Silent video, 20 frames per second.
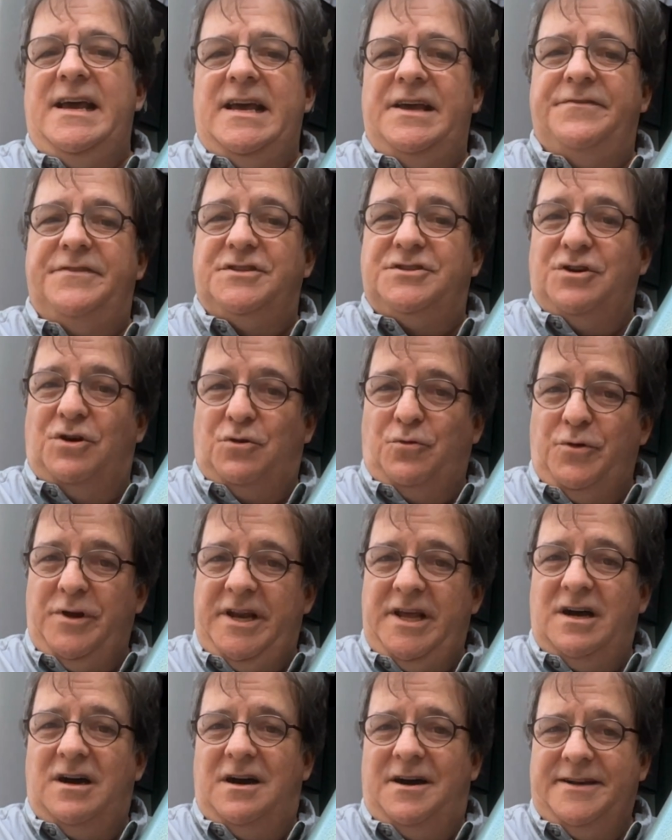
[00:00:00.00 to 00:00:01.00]
If it's
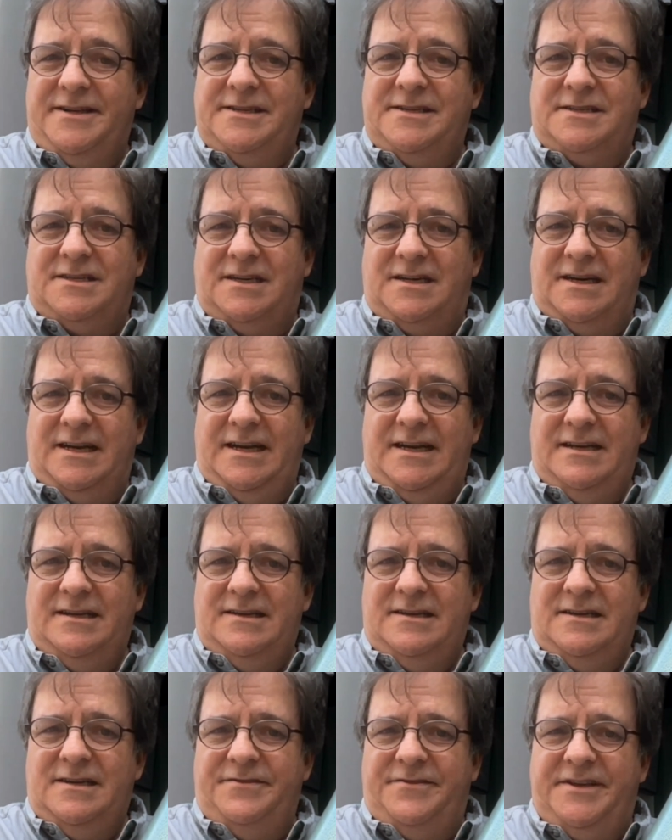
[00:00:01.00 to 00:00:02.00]
already hot inside,
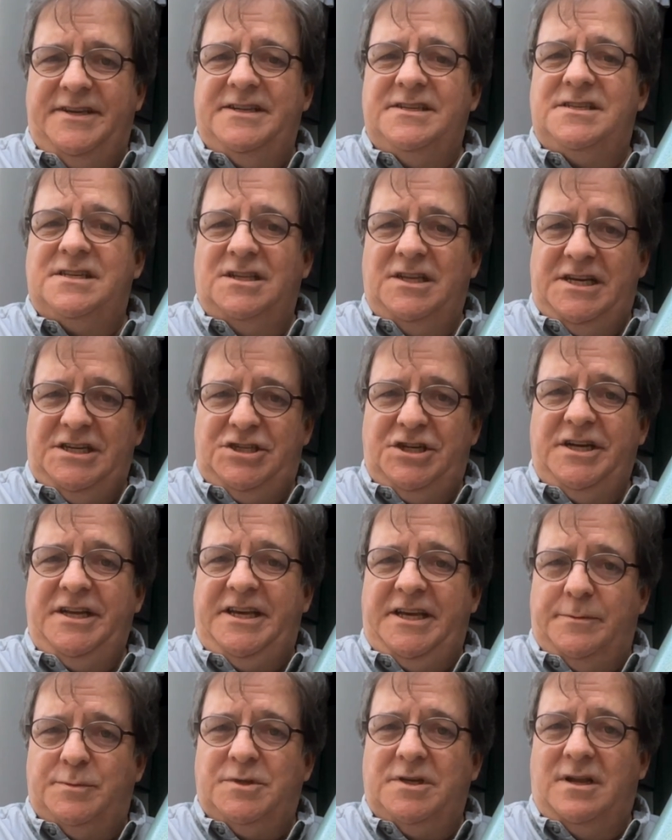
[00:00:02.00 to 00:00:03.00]
the insulation
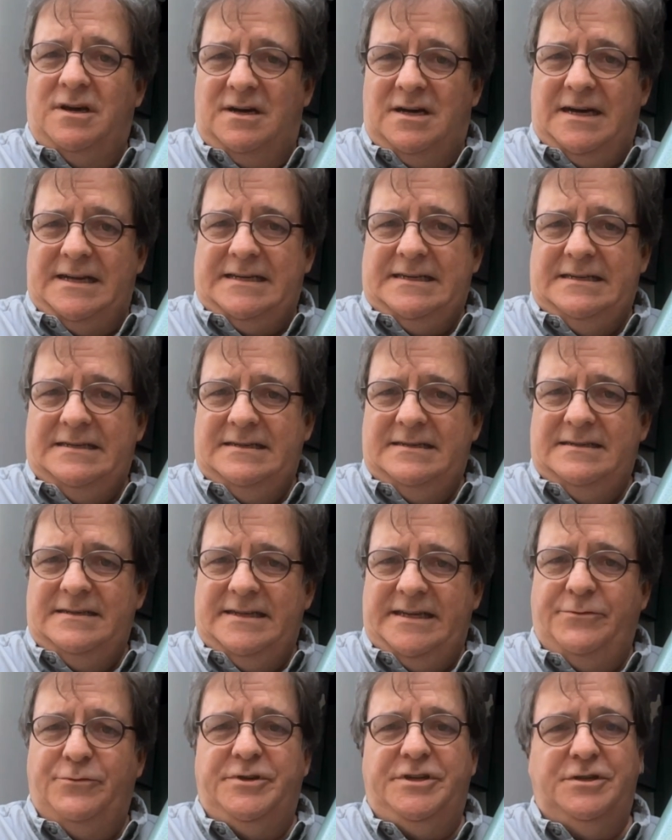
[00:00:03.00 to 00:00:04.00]
keeps it hot.
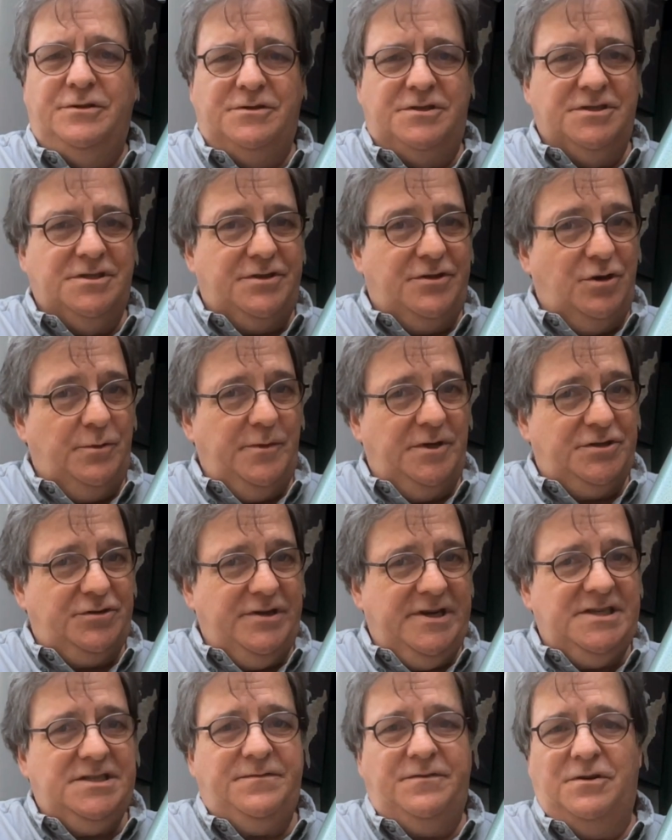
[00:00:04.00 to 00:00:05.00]
It reduces thermal
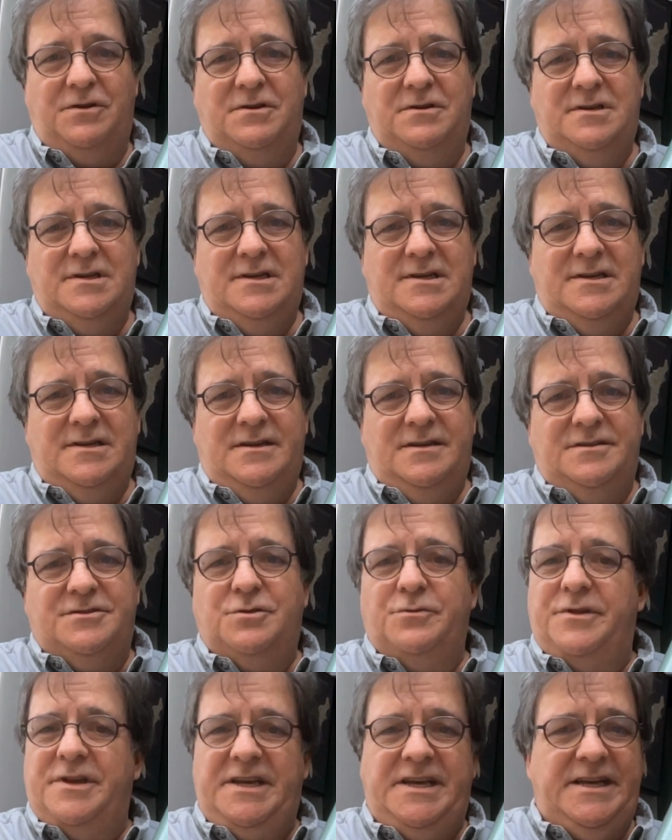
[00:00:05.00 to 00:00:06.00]
transfer,
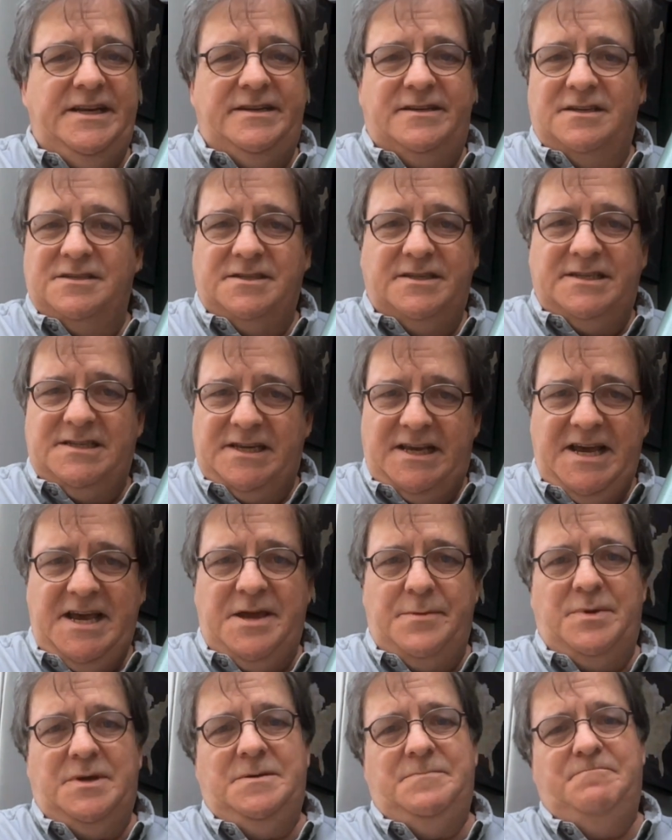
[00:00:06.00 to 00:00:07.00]
so the heat doesn't escape.